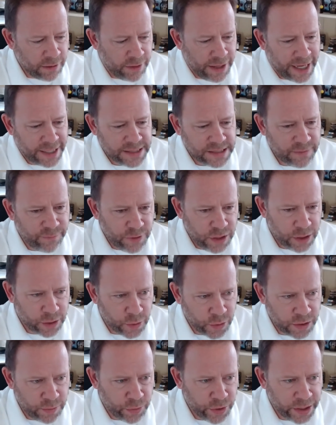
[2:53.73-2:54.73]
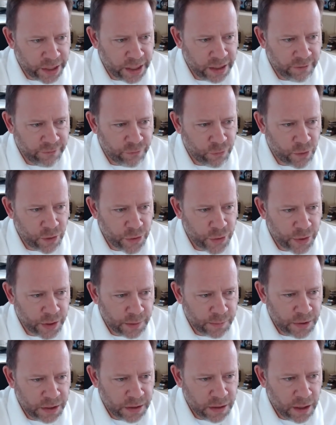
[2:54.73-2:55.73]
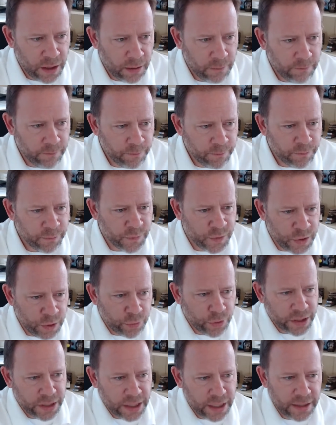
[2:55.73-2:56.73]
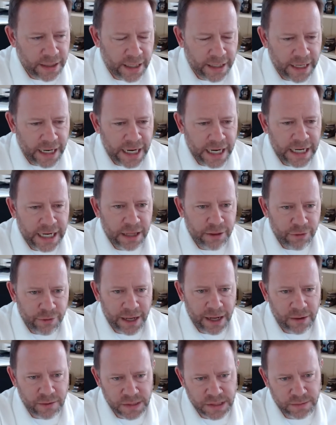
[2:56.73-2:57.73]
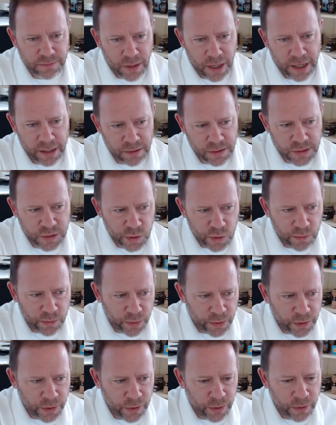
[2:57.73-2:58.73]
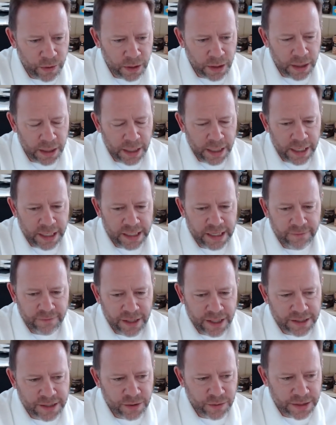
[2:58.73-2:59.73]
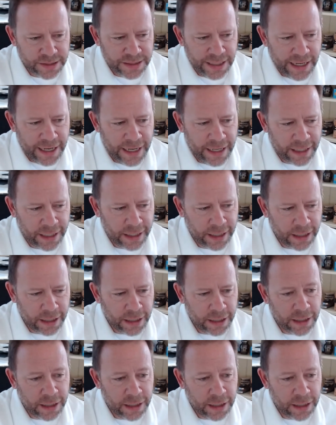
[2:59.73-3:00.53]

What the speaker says: That's the vehicle you bring in at 4:30 p.m. You bring in that 80,000 mile Subaru and give that to a tech.